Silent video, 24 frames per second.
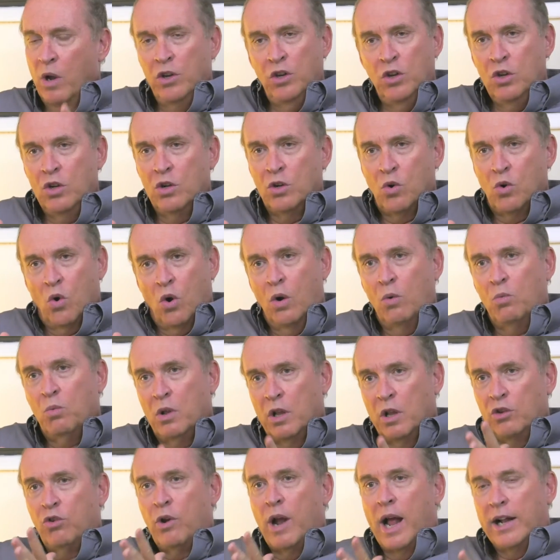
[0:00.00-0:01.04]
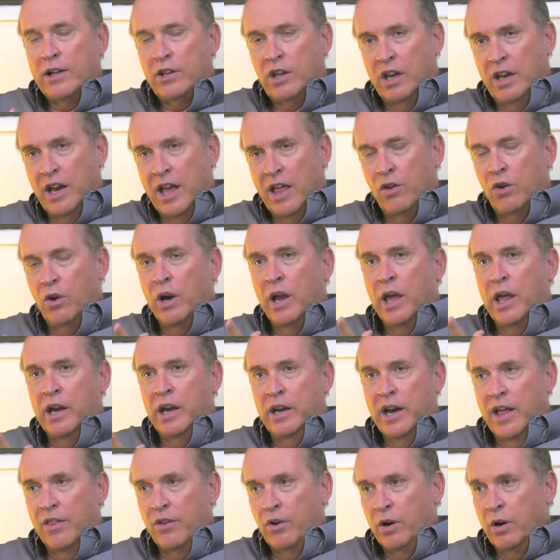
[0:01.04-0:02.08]
unicorn will attract another and
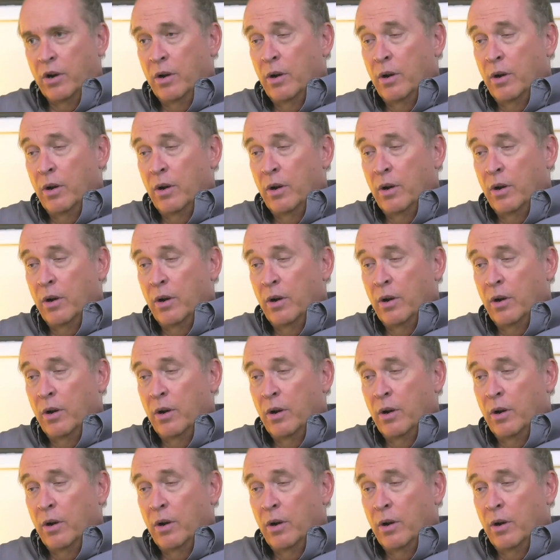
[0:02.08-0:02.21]
another.